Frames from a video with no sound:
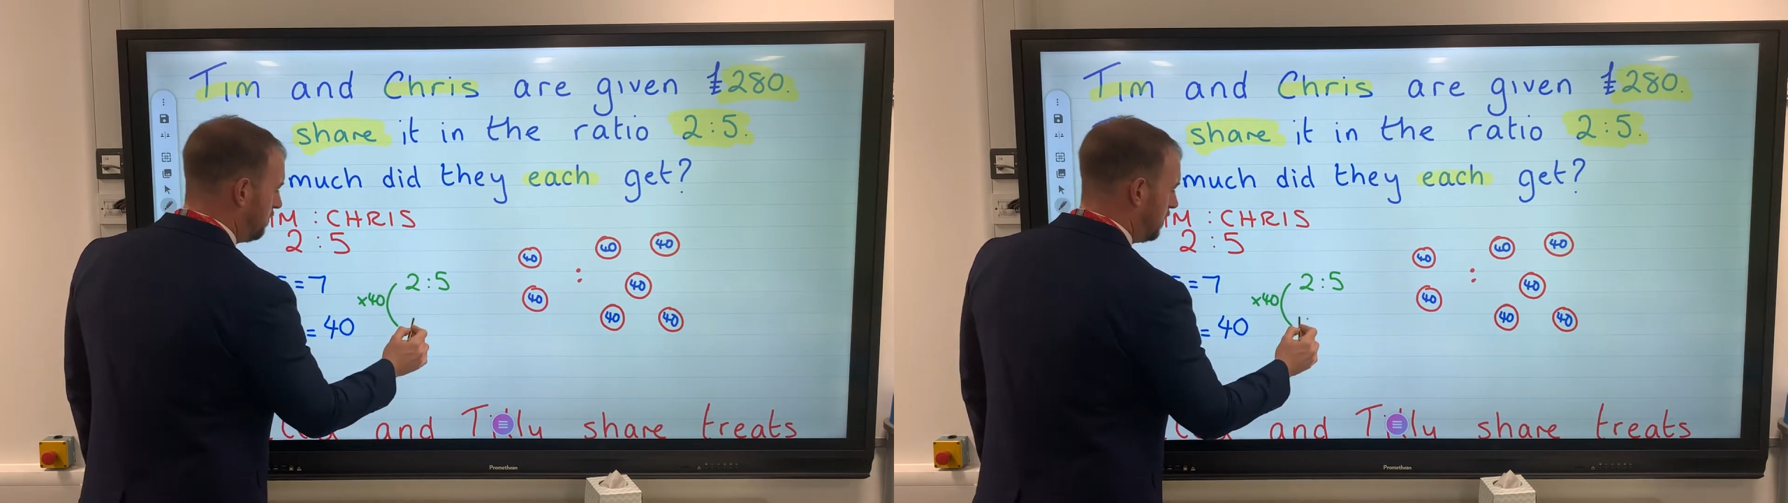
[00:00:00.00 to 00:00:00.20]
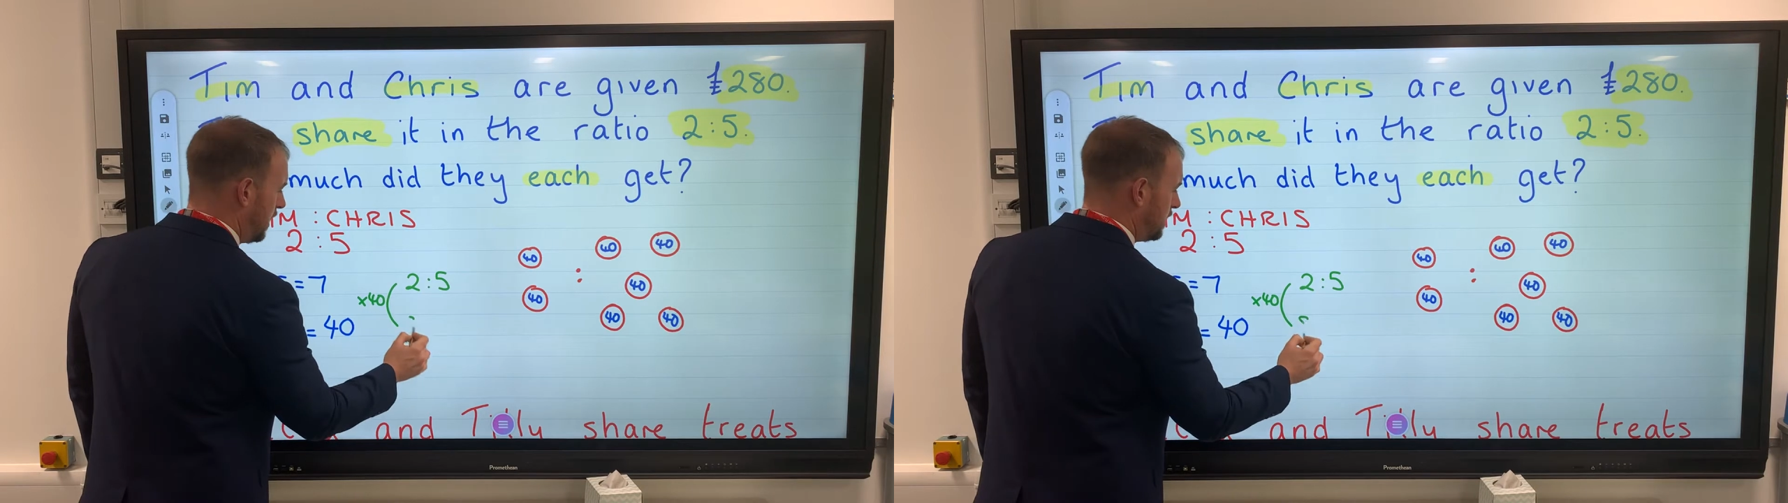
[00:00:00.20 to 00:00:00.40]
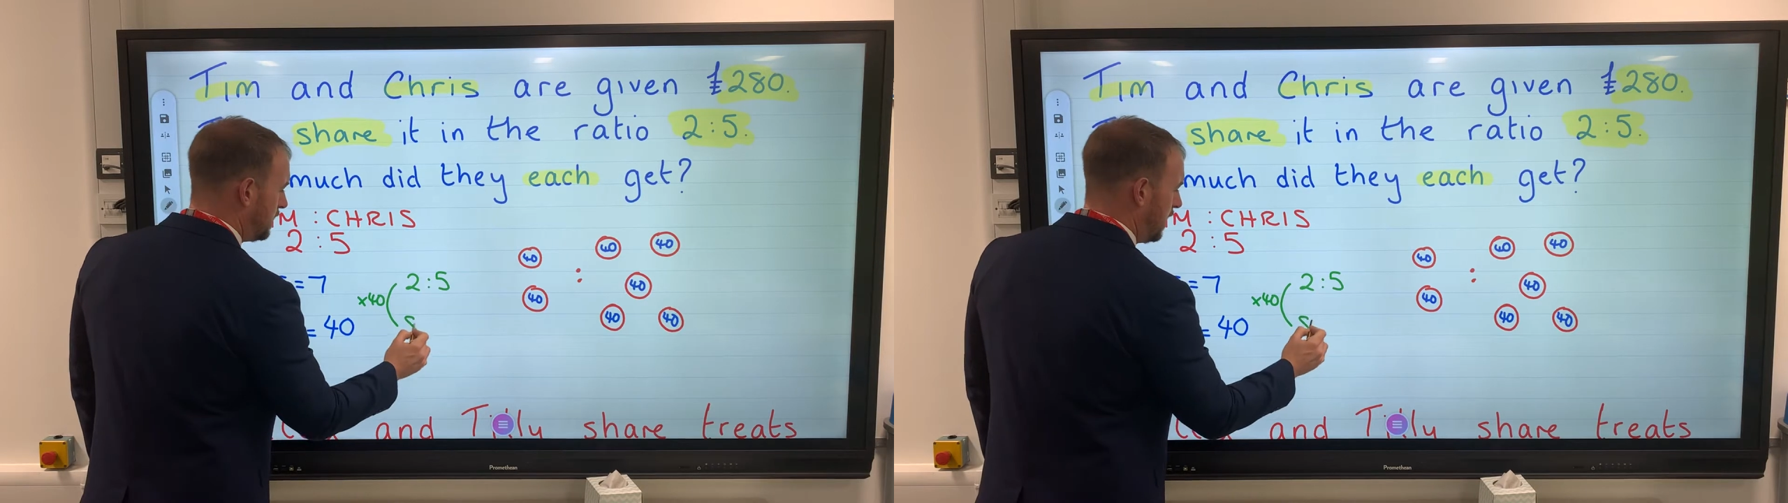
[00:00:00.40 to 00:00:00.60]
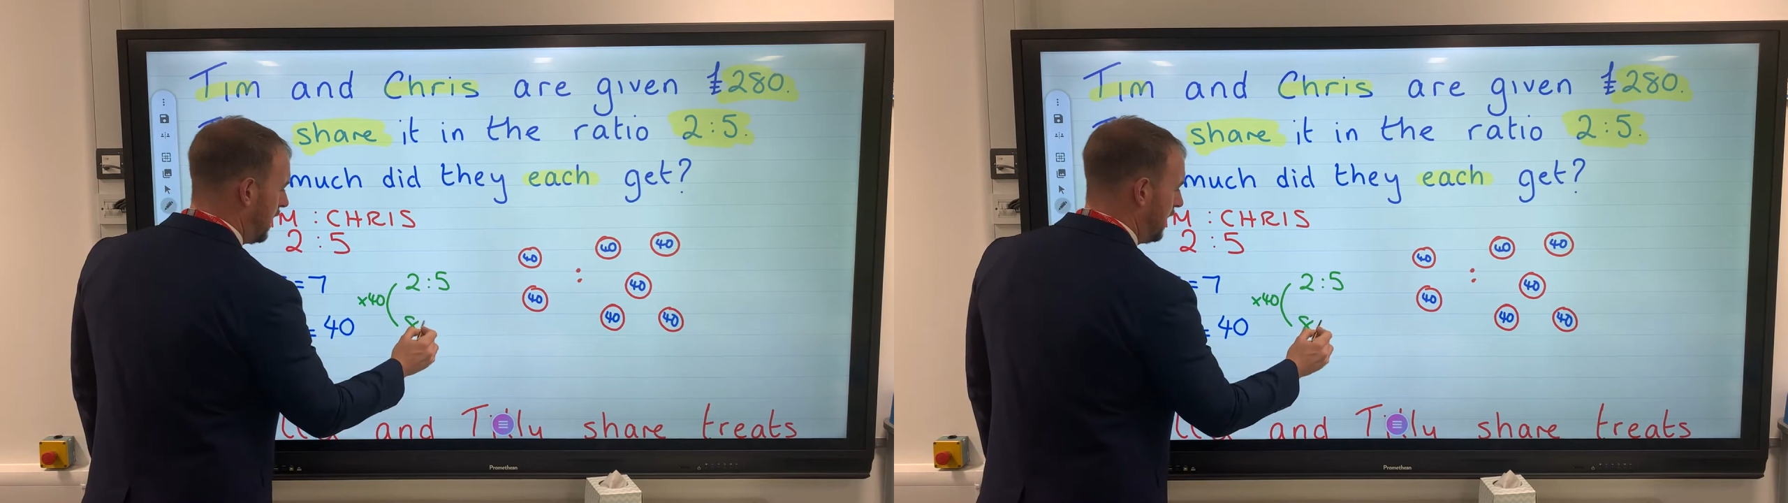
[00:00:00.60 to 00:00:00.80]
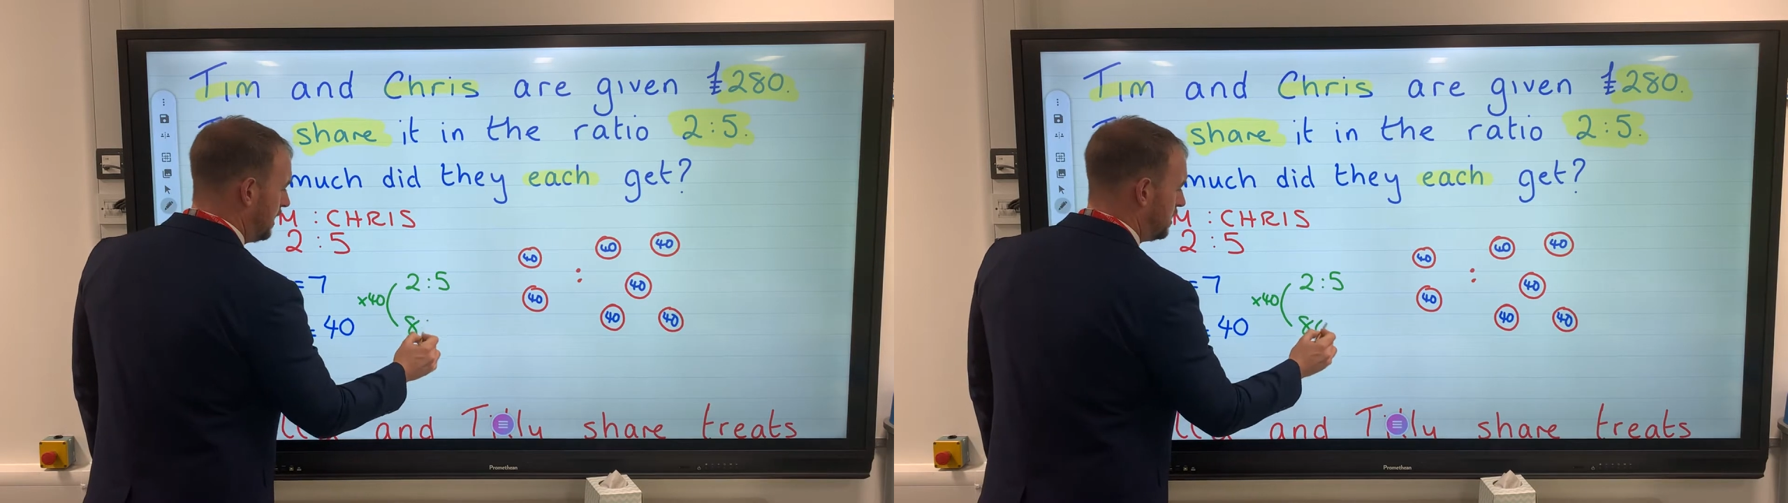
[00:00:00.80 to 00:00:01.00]
gets
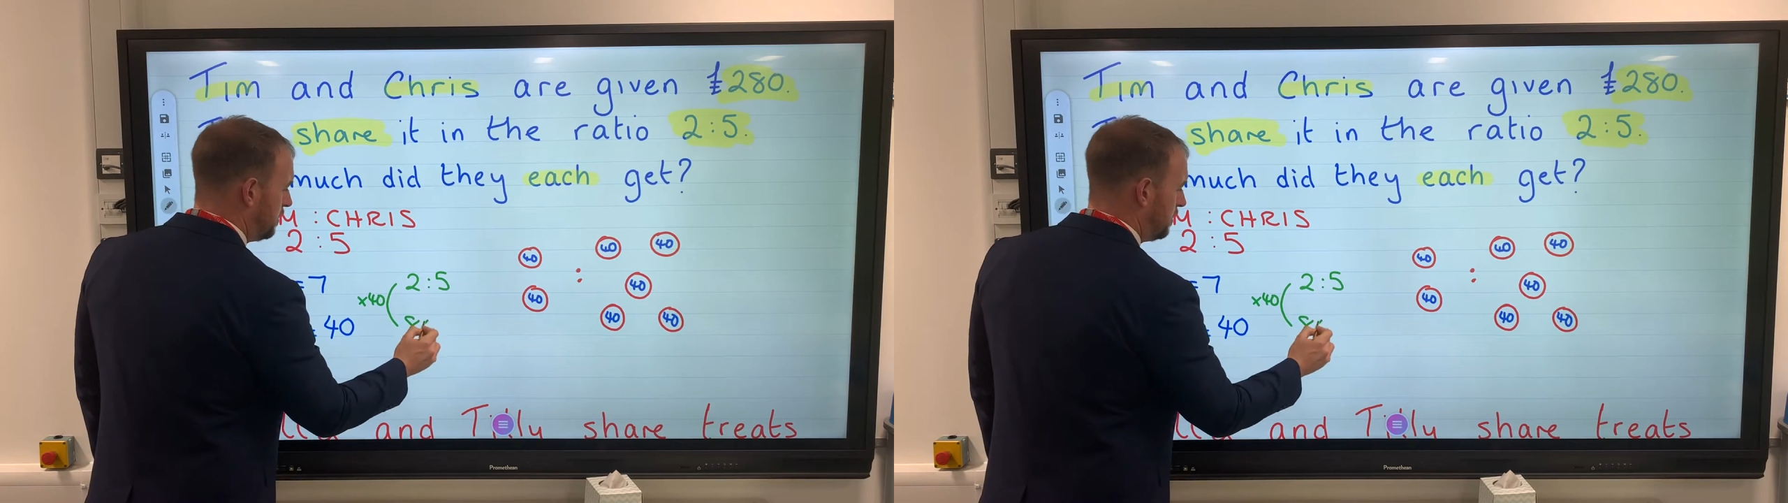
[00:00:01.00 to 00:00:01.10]
80